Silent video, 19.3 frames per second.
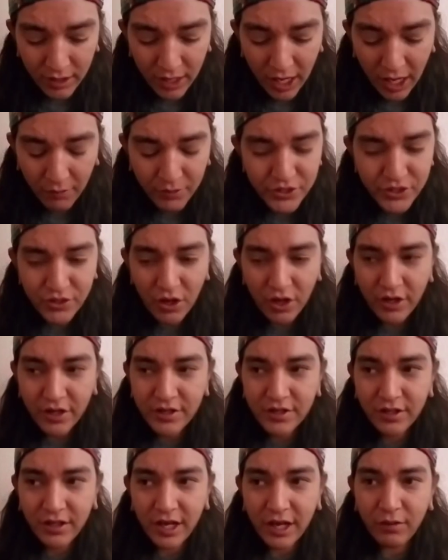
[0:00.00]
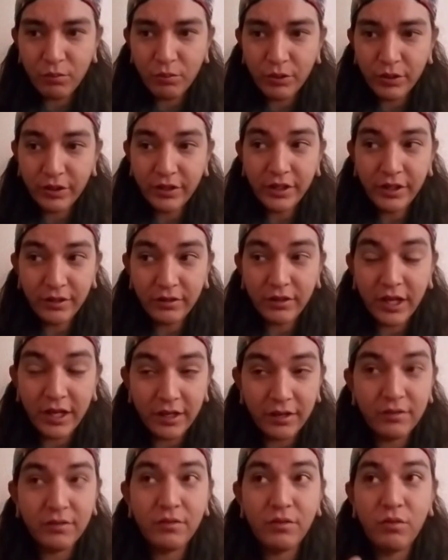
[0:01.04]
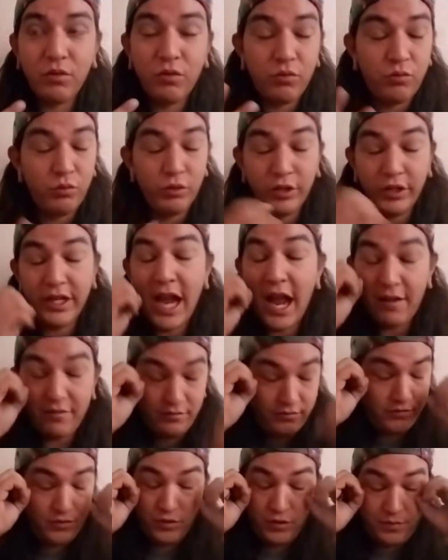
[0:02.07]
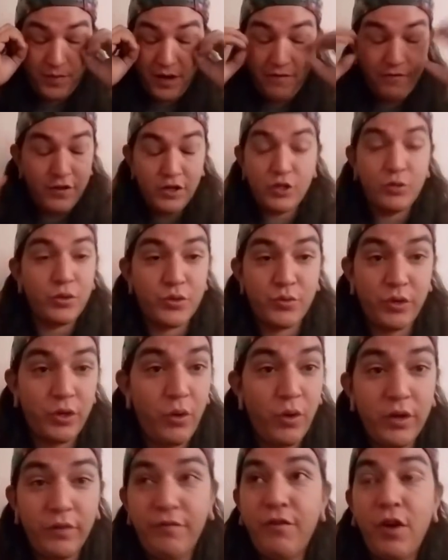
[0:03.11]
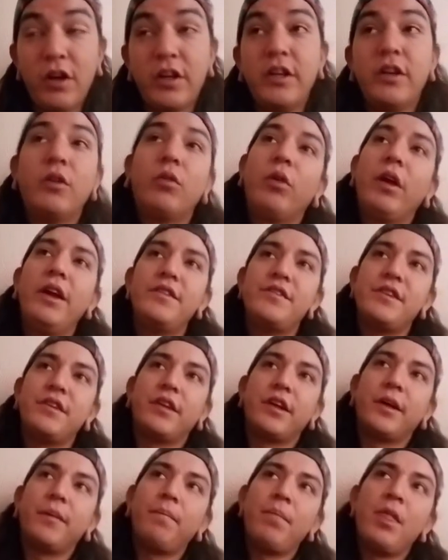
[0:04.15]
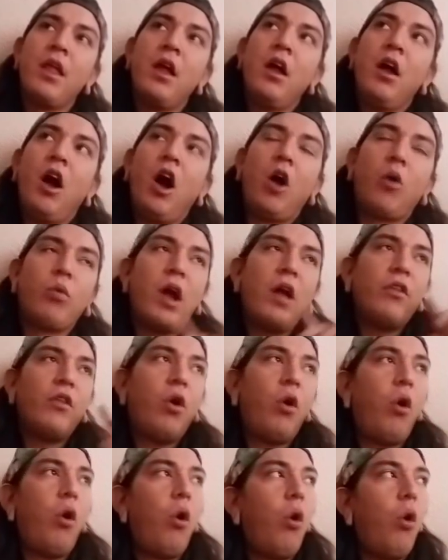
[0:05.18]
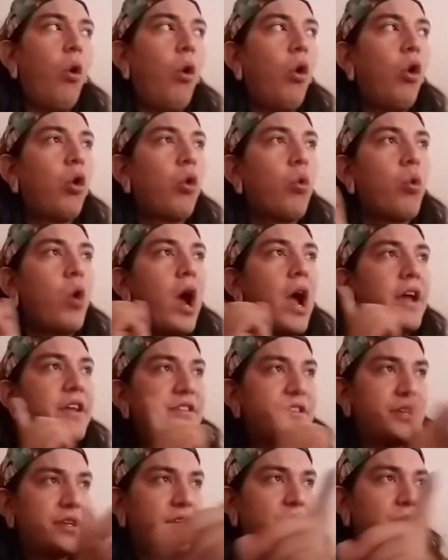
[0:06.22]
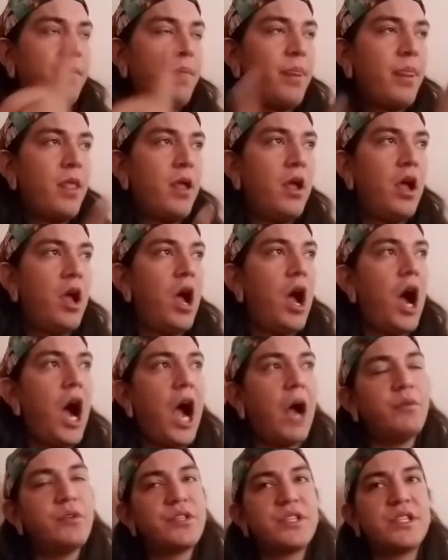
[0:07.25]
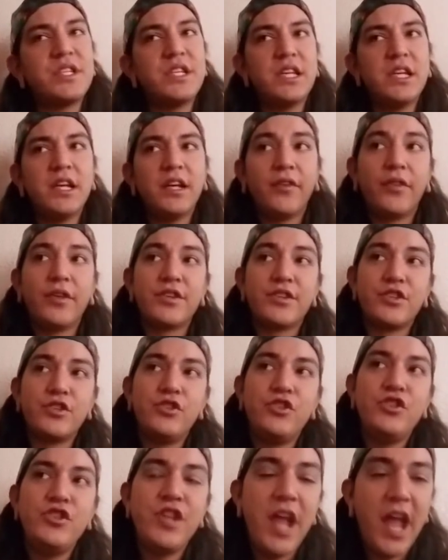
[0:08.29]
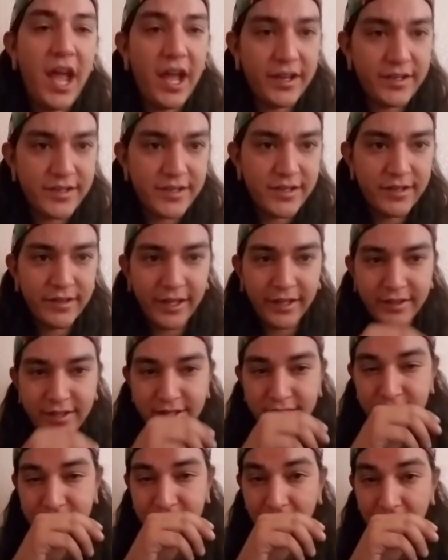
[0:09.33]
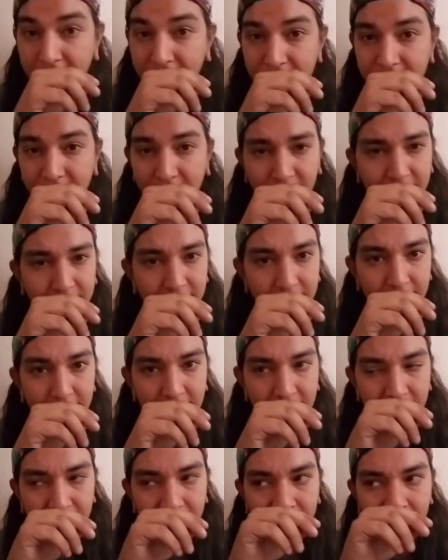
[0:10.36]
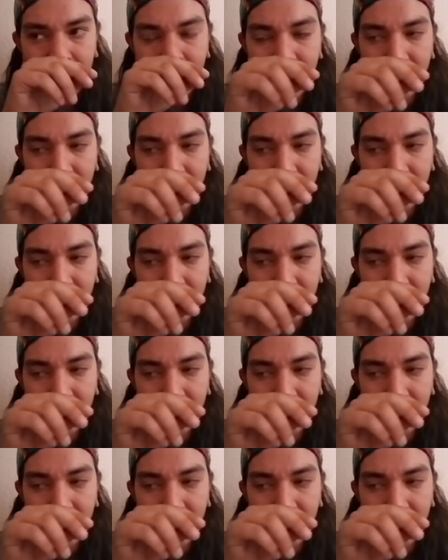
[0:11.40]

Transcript: I was started to like really, like, really have just my visuals were going fucking crazy. Like, around the whole horizon, I was seeing this net, like this psychedelic net.